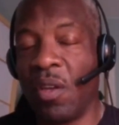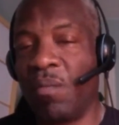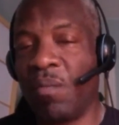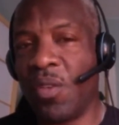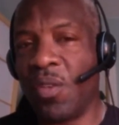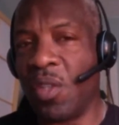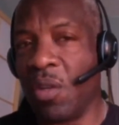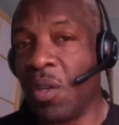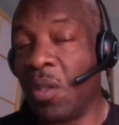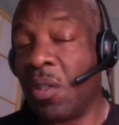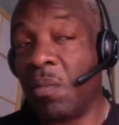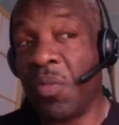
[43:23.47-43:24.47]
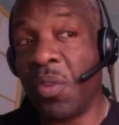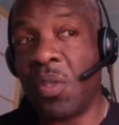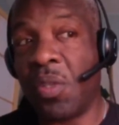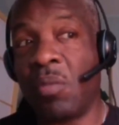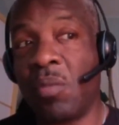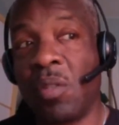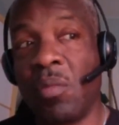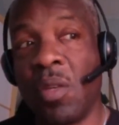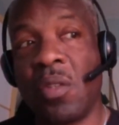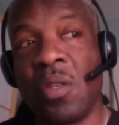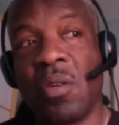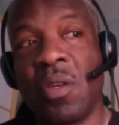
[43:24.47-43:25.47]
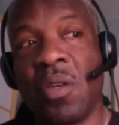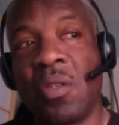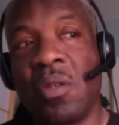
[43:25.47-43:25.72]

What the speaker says: serious, seems to me serious,